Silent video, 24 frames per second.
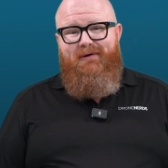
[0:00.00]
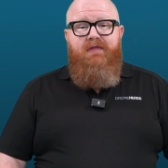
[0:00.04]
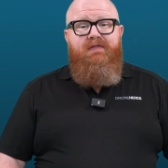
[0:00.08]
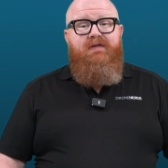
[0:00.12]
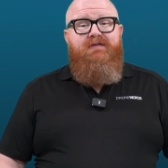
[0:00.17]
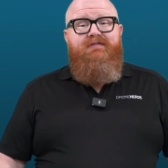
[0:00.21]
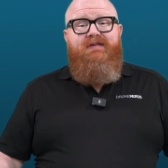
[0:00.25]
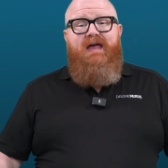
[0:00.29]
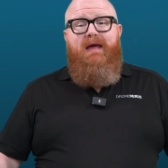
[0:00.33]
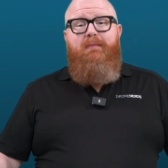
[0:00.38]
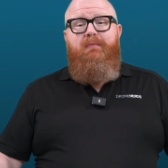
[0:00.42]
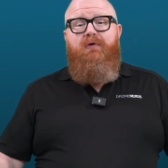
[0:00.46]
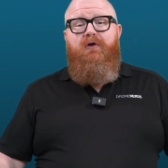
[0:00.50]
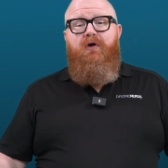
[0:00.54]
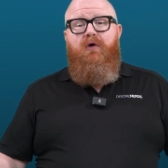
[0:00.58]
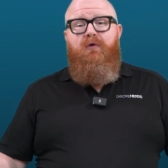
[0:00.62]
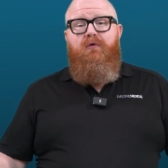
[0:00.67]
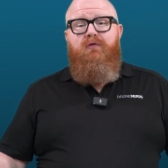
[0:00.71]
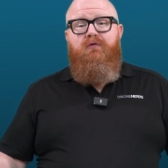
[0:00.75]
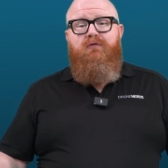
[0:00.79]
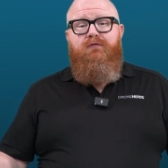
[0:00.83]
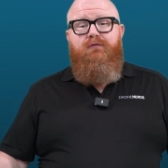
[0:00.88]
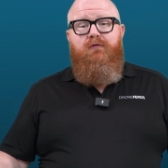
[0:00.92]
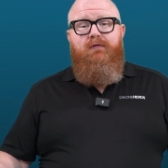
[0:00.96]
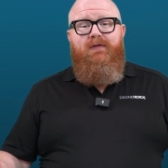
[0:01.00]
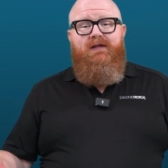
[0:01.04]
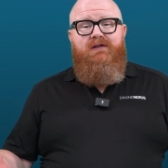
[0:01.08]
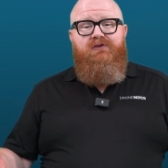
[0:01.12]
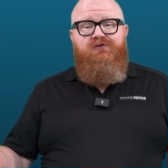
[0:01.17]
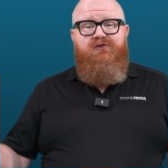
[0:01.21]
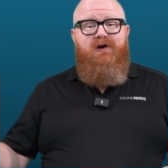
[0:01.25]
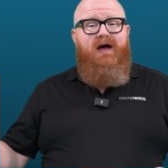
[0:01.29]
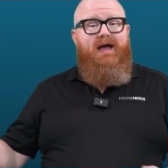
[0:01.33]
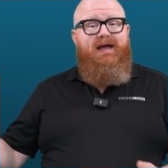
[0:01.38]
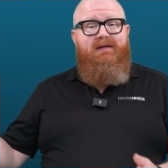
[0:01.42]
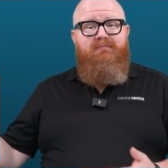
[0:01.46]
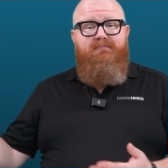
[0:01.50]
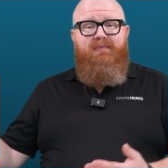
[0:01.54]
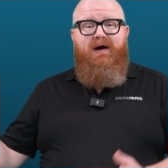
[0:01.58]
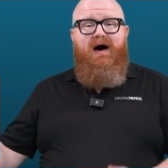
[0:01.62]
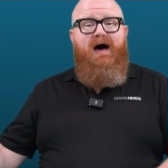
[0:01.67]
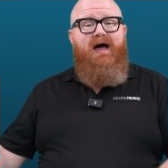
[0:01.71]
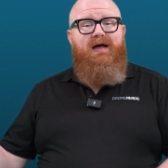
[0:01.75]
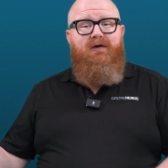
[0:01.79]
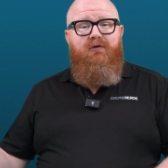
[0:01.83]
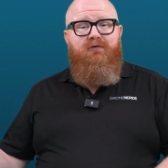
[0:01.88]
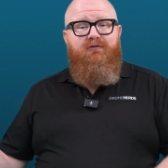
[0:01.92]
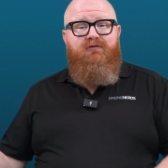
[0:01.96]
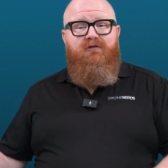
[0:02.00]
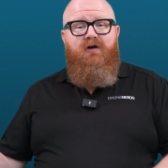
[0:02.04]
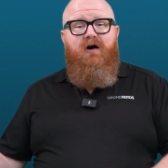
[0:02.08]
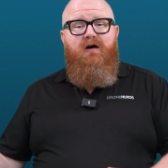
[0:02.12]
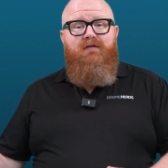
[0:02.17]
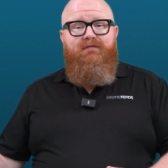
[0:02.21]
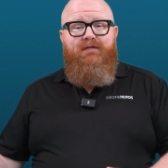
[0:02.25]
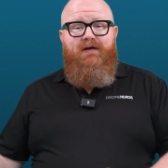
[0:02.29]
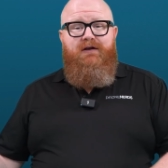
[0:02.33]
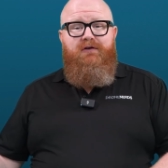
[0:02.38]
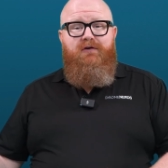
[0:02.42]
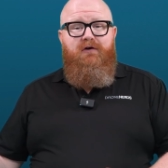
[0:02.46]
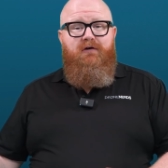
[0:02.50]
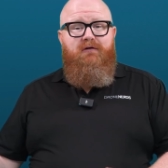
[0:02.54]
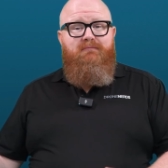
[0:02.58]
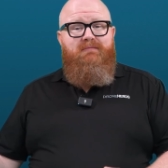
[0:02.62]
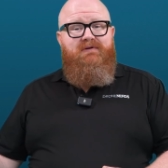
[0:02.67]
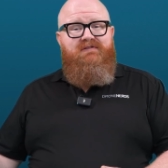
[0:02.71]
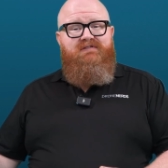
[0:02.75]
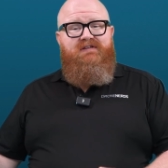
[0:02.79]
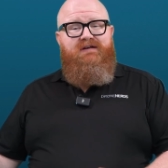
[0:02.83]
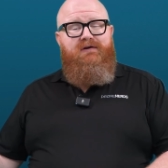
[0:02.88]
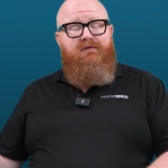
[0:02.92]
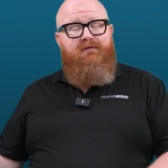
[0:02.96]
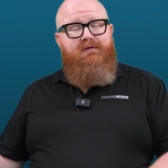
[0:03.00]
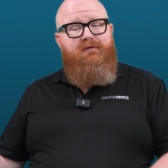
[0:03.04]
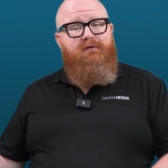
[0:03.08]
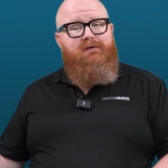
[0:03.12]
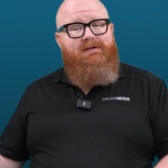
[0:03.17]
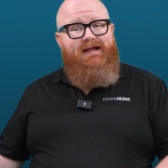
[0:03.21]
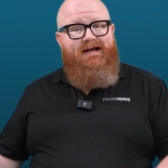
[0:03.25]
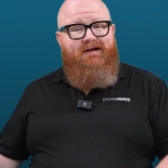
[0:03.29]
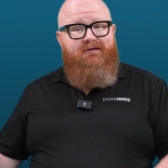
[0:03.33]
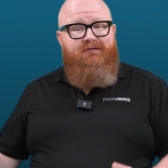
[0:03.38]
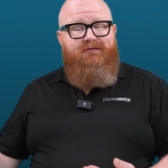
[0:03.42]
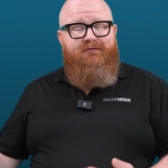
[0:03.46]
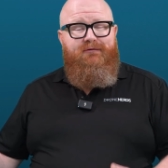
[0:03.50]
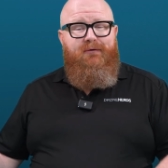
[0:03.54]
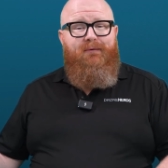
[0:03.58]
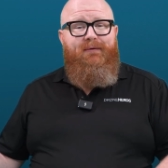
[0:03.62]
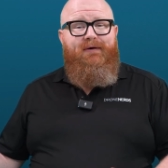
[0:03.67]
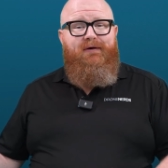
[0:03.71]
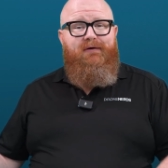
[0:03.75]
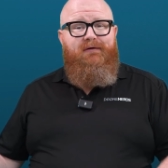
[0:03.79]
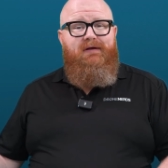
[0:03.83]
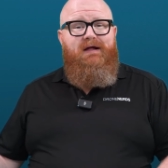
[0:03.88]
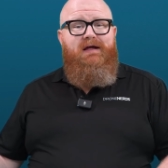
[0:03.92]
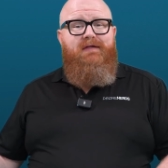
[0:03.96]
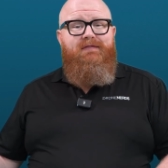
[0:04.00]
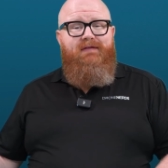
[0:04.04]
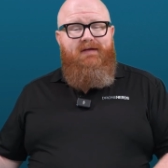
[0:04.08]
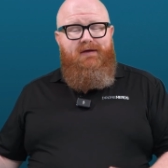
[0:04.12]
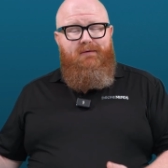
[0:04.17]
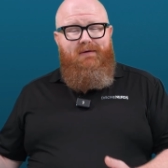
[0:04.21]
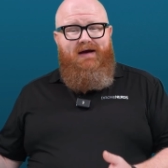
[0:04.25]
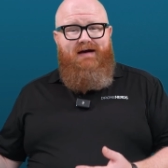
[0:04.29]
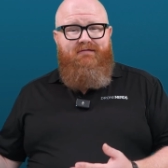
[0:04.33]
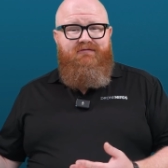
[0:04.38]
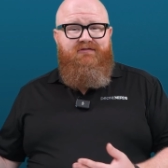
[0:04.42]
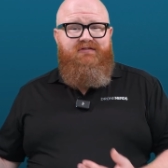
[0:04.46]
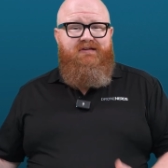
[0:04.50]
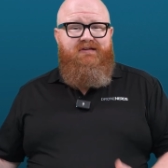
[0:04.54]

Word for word: The same goes for the giant piles of inert material like soil that you have